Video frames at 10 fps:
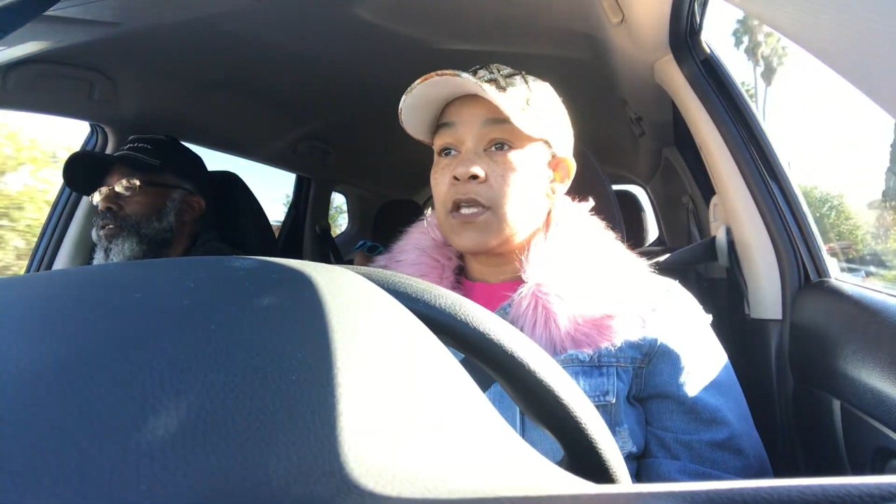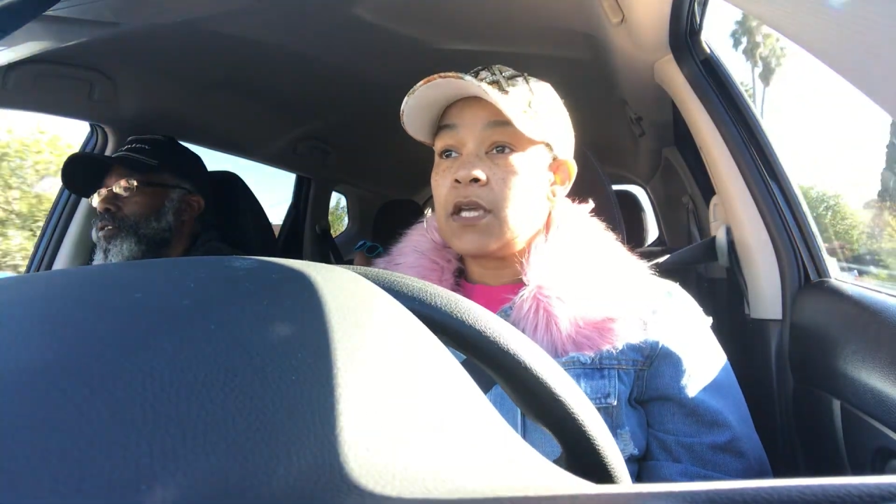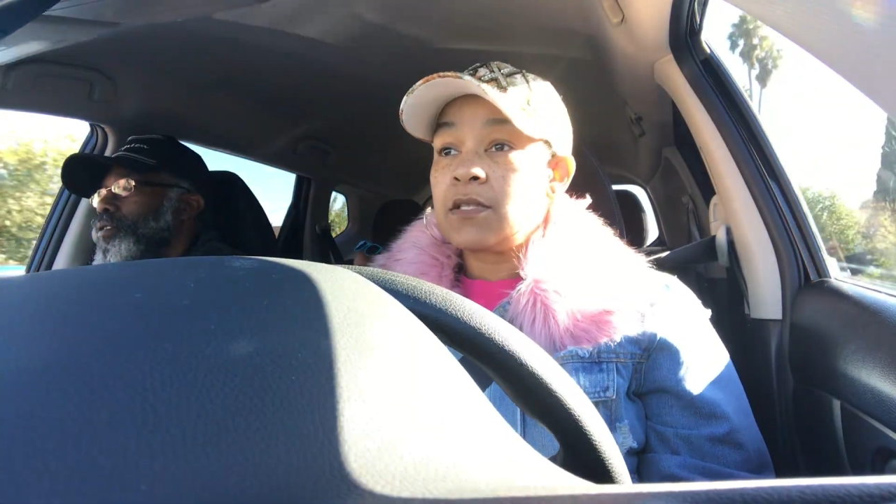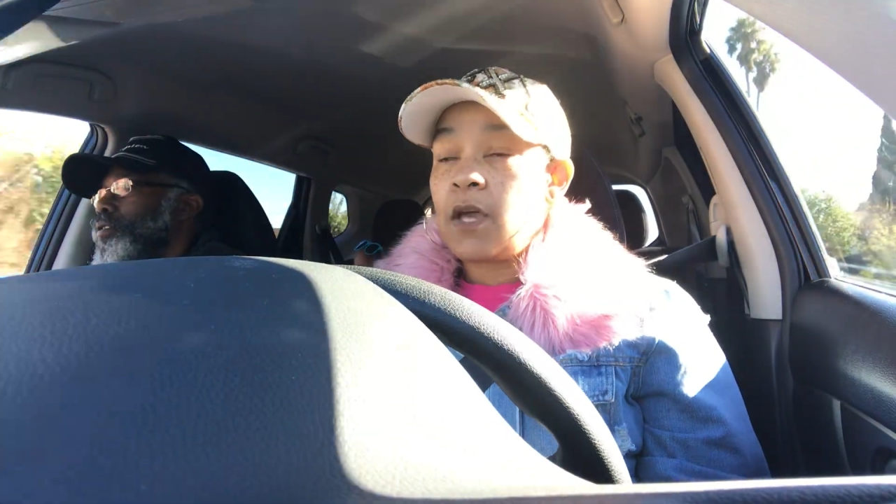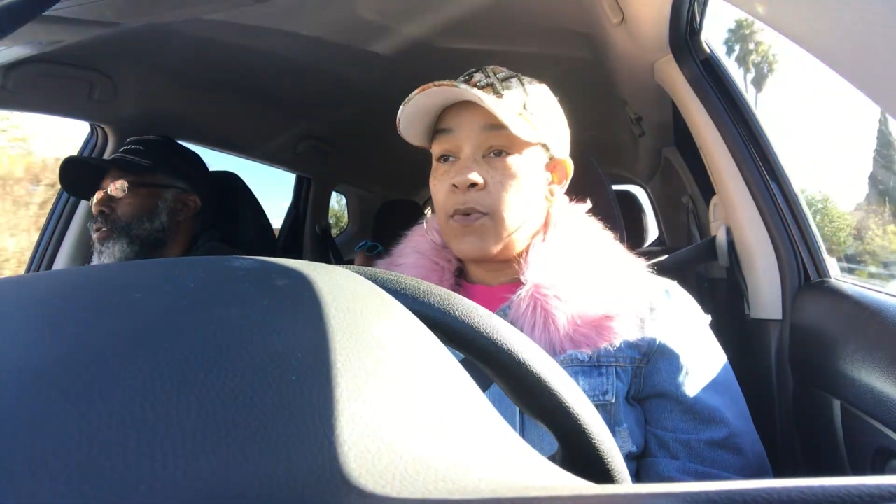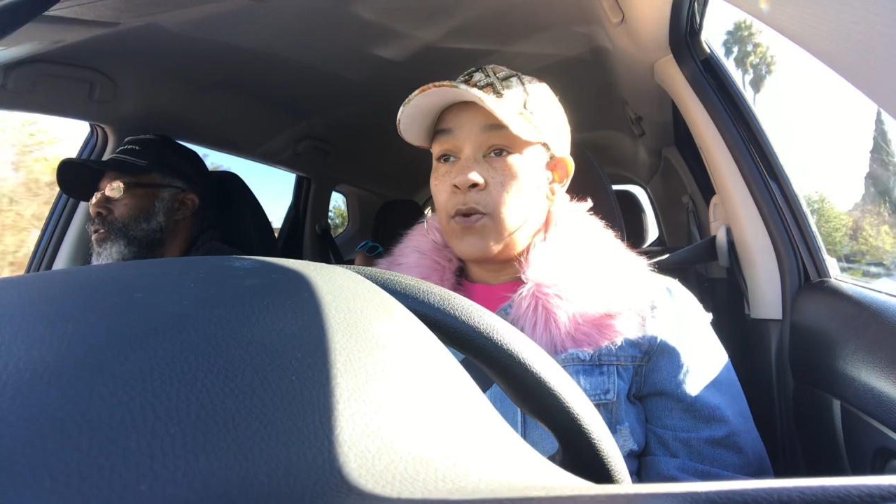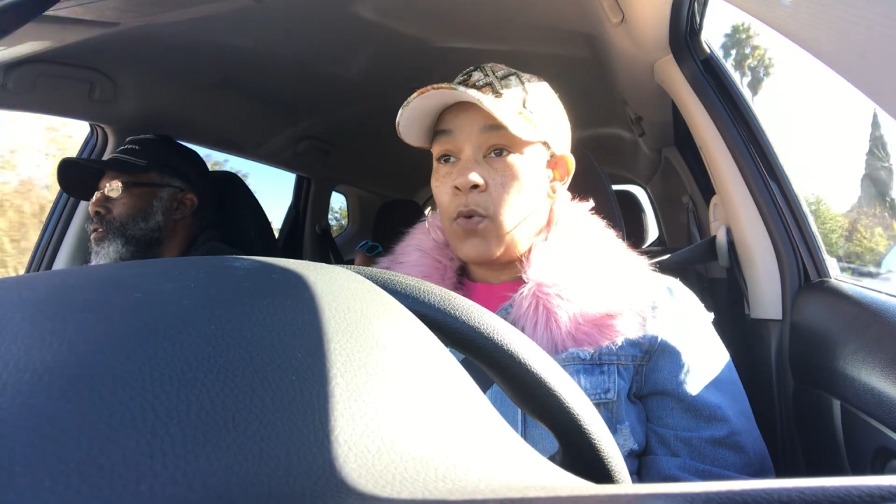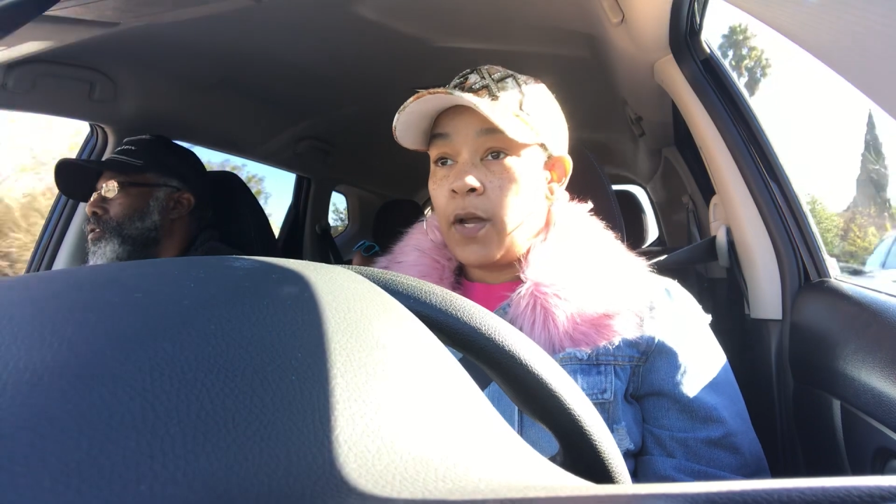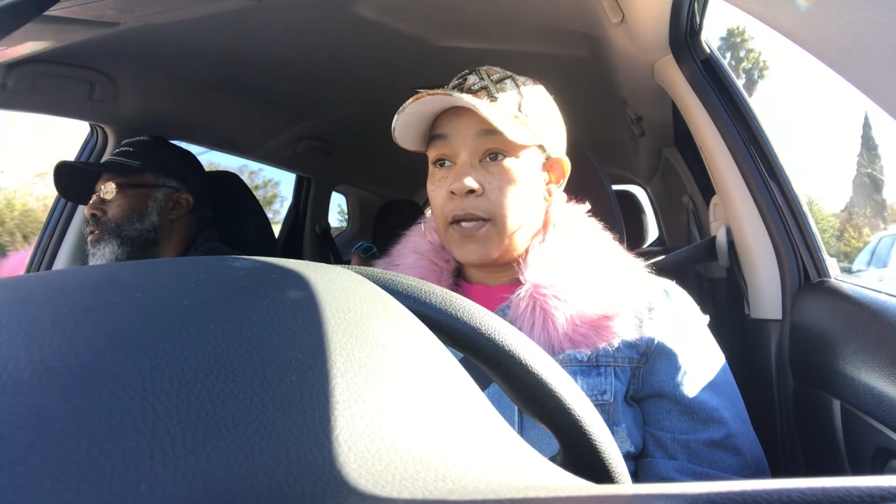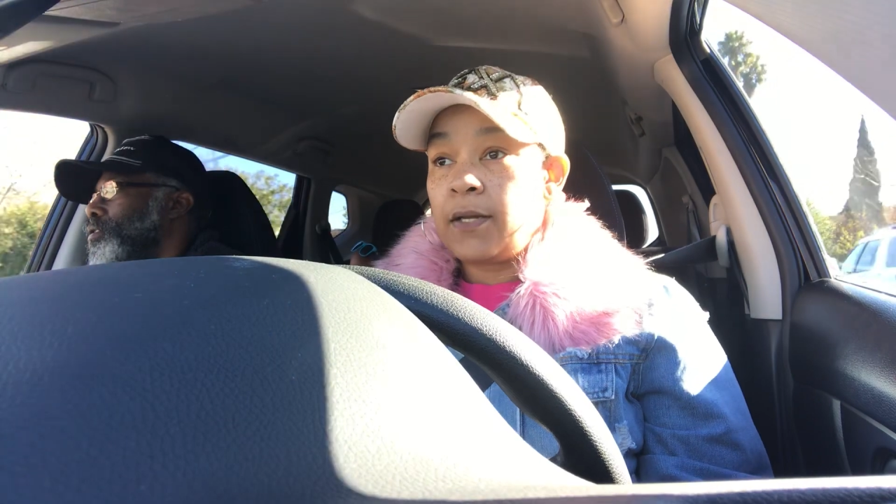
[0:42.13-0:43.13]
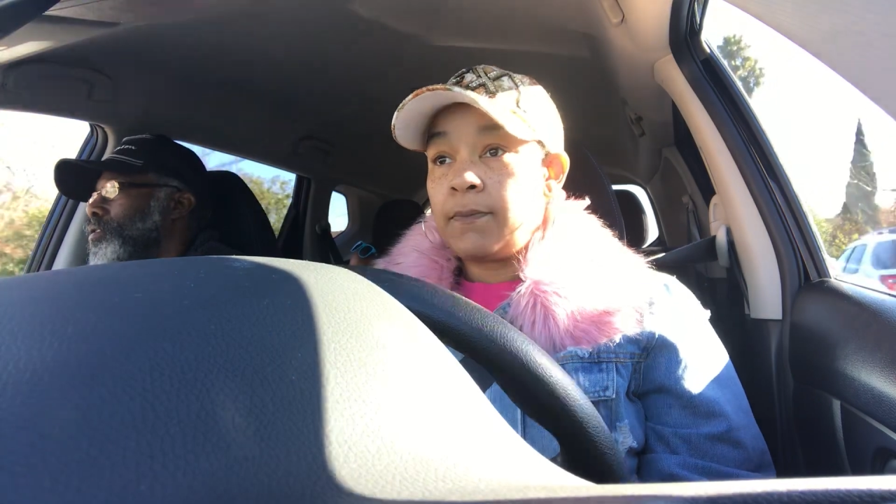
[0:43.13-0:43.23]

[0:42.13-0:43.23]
things that we wanted.